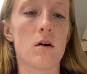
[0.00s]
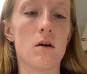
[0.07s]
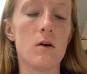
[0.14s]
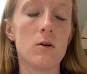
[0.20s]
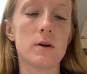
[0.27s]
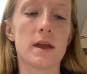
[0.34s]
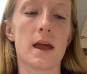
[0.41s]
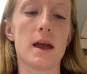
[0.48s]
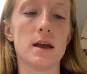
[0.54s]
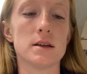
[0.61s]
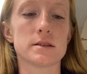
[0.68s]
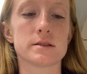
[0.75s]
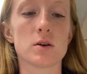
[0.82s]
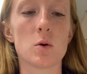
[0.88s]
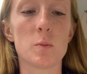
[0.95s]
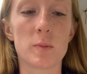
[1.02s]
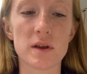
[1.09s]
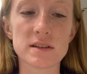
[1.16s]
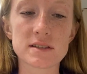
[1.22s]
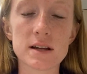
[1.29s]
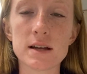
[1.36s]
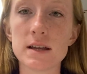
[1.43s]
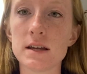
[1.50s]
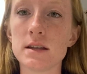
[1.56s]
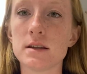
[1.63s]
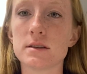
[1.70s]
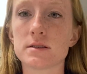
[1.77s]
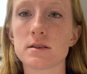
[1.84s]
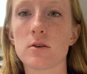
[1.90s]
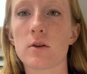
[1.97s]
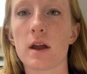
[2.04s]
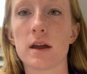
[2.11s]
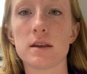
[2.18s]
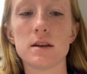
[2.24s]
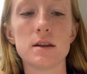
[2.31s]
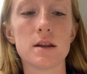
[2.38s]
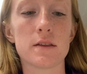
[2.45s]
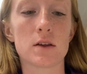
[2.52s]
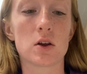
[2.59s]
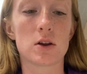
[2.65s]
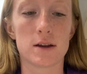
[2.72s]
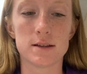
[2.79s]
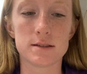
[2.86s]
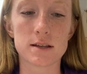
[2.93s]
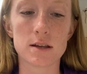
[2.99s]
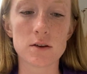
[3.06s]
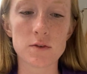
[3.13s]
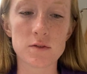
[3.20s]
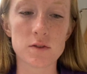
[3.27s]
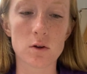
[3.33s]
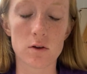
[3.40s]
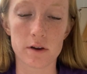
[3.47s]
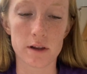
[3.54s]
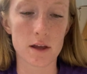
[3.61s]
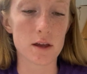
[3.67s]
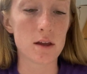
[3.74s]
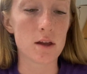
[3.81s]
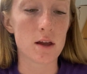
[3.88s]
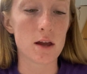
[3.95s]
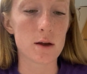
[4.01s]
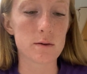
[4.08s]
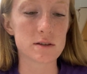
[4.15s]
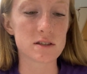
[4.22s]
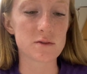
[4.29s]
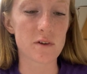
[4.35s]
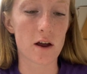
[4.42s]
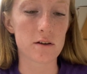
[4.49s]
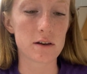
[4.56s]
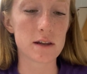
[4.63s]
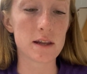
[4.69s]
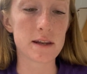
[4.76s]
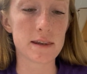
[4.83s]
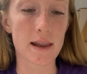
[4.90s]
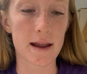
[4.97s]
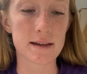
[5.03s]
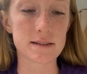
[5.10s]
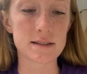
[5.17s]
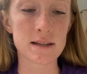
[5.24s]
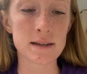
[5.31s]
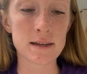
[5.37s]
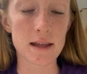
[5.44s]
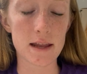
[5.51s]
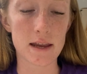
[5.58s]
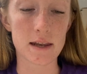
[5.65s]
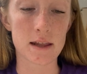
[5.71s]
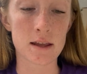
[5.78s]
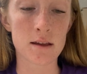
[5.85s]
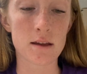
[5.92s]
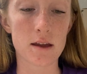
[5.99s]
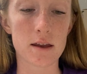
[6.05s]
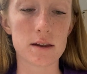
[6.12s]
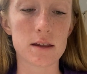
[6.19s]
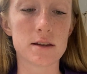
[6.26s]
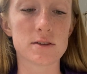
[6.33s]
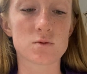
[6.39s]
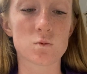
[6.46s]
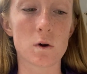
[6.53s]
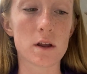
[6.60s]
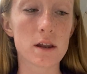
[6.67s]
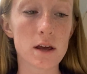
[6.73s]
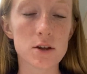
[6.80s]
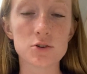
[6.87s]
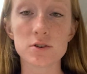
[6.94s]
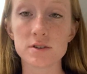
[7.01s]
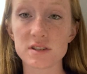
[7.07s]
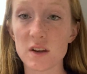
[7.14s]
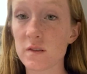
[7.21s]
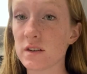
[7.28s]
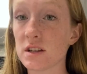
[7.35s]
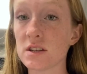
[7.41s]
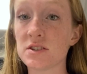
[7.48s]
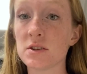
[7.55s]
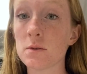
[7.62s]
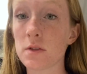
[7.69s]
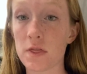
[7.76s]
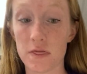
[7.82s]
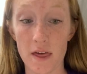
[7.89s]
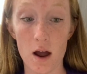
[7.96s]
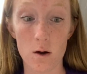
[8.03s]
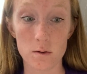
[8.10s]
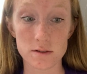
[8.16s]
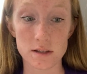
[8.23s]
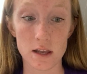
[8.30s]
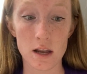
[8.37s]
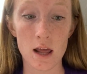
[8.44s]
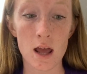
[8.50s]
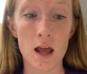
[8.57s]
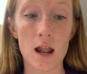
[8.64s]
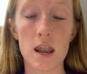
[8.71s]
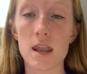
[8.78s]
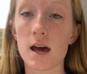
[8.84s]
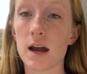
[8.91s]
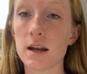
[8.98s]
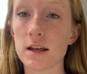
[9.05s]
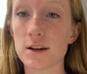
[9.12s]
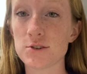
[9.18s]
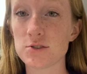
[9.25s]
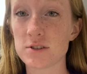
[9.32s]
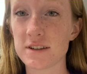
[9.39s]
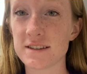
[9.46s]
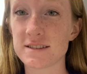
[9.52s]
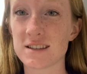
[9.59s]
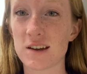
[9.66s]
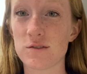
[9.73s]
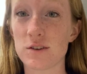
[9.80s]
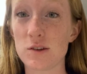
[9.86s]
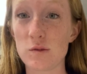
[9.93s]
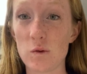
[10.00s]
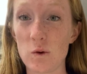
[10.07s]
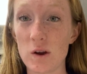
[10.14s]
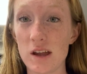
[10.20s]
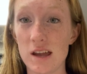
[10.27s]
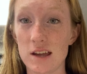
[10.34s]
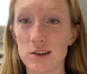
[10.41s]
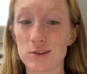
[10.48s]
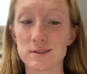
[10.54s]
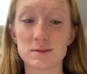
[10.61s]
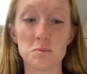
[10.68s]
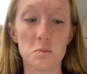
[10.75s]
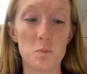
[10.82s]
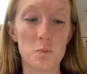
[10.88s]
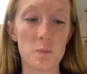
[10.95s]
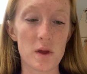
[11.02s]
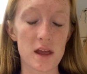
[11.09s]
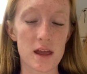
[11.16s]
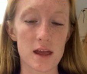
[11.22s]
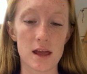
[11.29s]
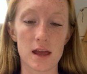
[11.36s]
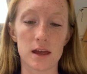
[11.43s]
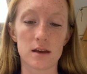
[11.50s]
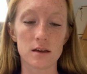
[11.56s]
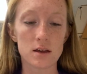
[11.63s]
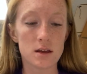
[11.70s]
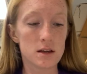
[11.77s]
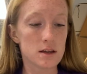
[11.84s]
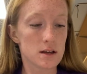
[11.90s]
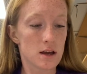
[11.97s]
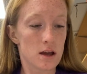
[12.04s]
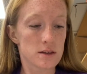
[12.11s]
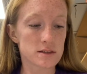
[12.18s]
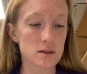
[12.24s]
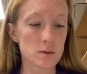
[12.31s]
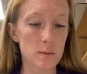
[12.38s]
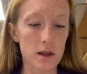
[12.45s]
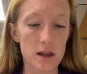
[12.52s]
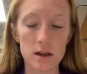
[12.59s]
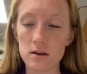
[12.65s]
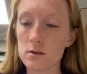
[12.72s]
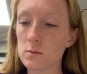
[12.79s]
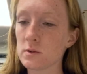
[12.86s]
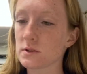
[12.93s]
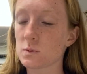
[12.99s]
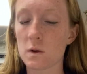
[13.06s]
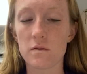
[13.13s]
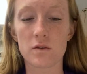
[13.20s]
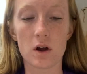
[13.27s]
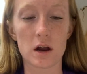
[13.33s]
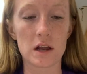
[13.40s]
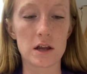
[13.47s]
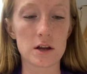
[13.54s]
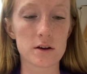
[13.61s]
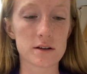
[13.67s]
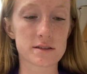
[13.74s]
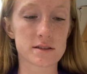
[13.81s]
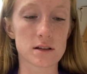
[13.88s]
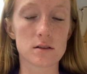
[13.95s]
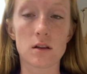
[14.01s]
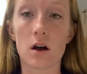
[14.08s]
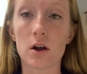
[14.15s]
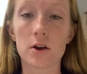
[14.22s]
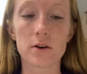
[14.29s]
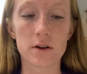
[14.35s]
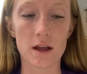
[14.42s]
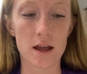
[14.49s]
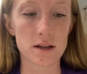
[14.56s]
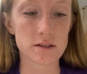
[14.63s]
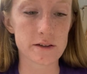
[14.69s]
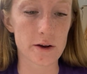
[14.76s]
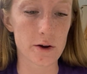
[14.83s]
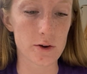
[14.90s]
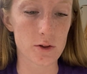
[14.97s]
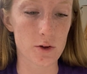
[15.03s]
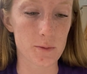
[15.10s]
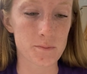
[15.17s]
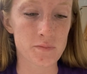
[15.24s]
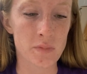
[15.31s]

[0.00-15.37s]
Okay, so Biscayne is located in the great state of Florida. It was founded in 1980, and it is 172,974 acres big. Some animals we've got here is the loggerhead turtle.